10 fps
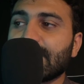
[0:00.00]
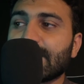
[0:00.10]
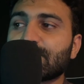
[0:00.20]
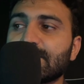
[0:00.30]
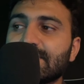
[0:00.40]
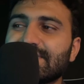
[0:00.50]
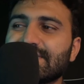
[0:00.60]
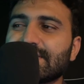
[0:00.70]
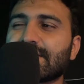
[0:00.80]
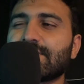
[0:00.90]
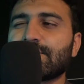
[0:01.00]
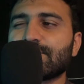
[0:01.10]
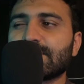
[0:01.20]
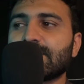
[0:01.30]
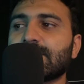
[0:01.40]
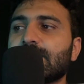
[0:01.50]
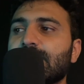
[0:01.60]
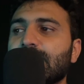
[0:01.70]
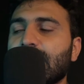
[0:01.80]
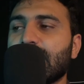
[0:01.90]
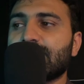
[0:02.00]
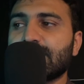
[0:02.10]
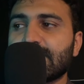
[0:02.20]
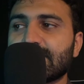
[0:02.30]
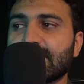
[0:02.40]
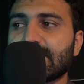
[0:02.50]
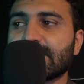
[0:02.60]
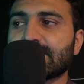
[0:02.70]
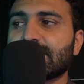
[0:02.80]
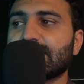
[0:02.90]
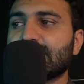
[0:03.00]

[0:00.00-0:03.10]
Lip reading: Actually this is a confusing and tricky syntax.